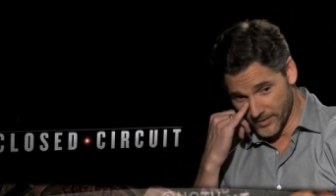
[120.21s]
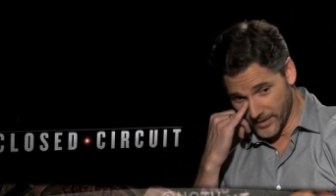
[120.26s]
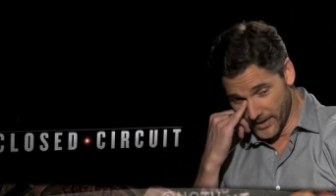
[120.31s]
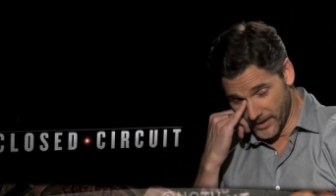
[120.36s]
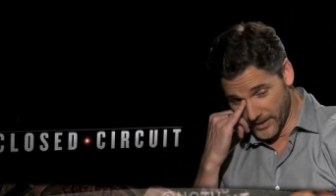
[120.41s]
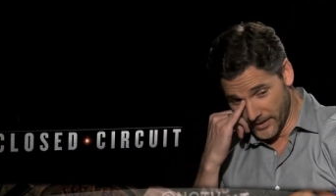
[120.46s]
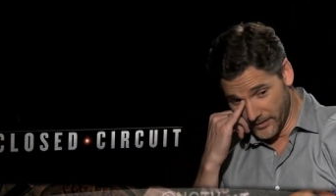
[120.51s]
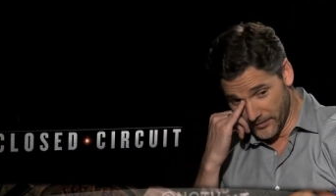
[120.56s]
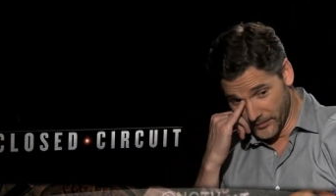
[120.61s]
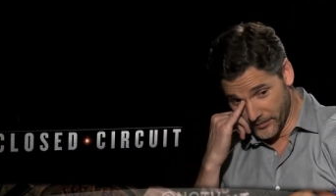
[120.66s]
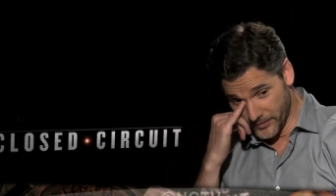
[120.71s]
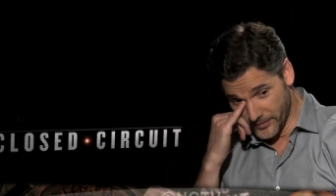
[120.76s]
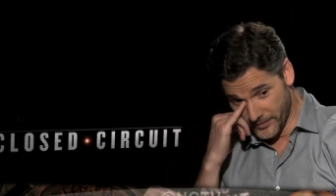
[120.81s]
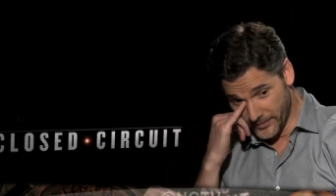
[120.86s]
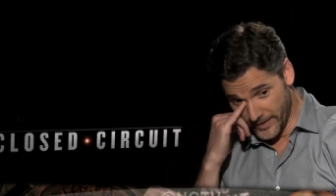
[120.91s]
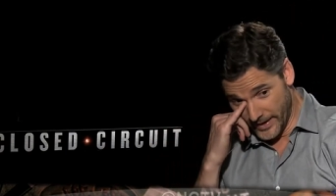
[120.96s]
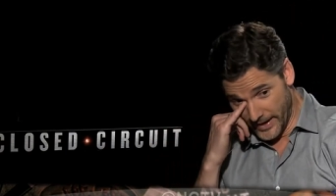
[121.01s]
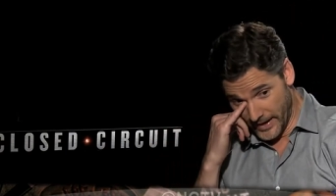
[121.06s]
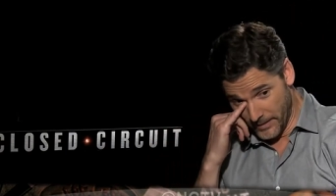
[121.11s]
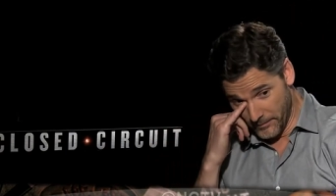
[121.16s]
uh,
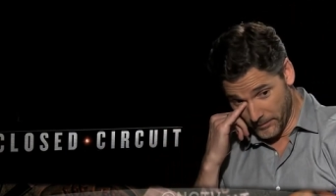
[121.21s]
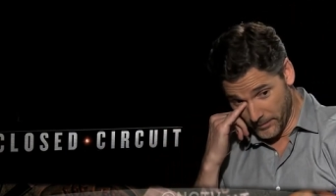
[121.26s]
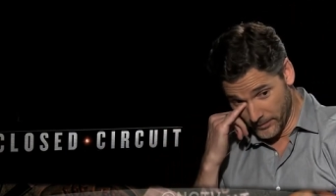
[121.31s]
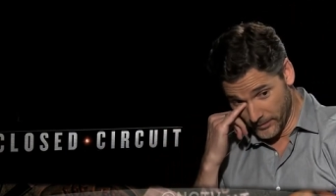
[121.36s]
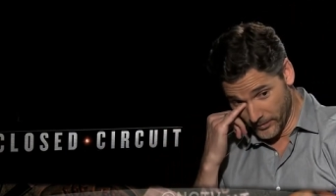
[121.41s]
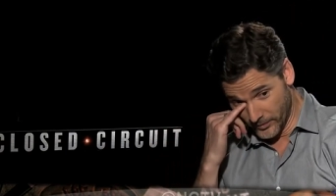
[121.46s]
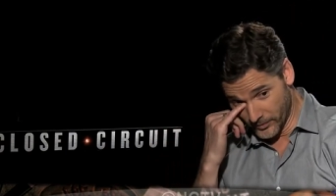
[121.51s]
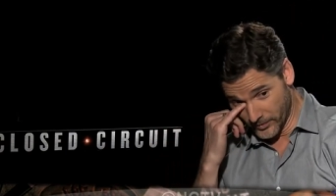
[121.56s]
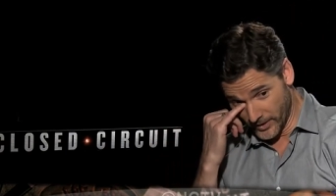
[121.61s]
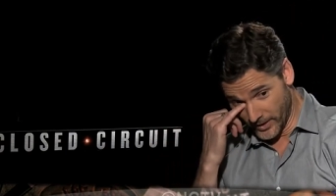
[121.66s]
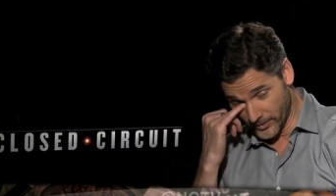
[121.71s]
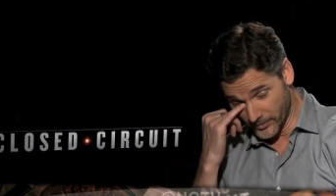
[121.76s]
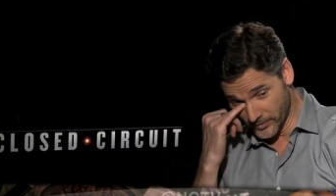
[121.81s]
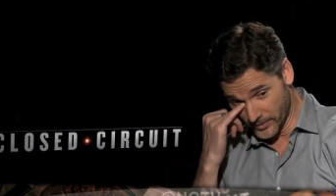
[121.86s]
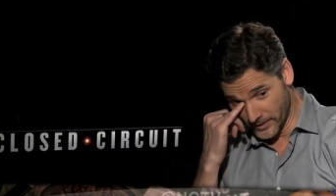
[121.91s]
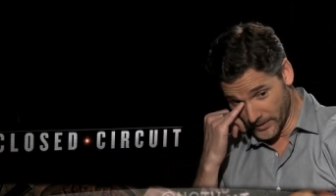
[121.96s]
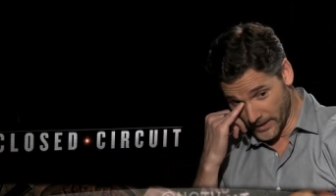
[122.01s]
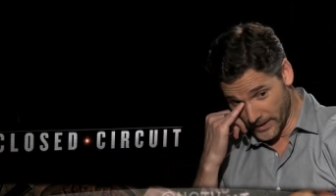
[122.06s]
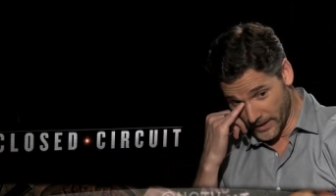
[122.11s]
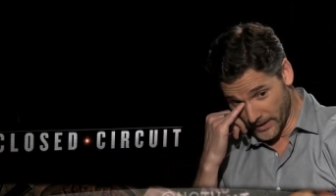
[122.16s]
damp and
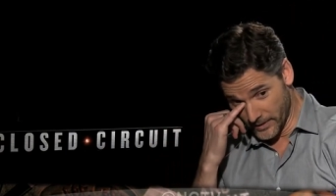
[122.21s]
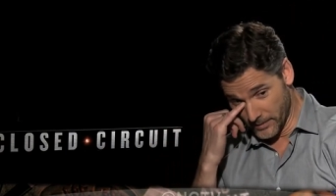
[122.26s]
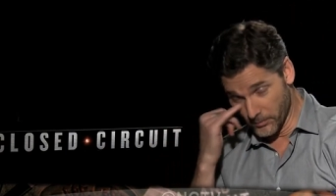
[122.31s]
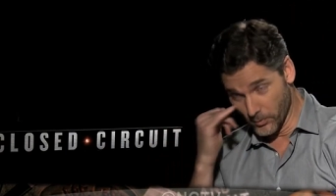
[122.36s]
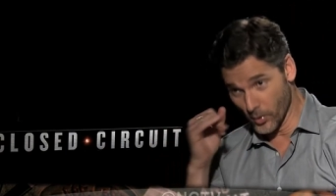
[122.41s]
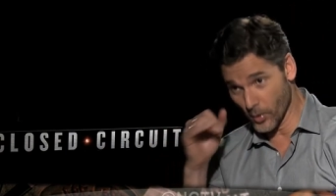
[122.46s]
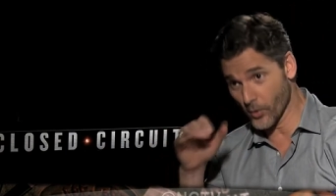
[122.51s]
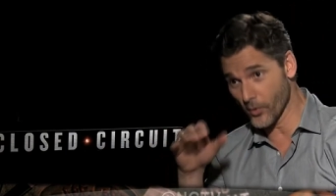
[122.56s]
disgusting they are, the more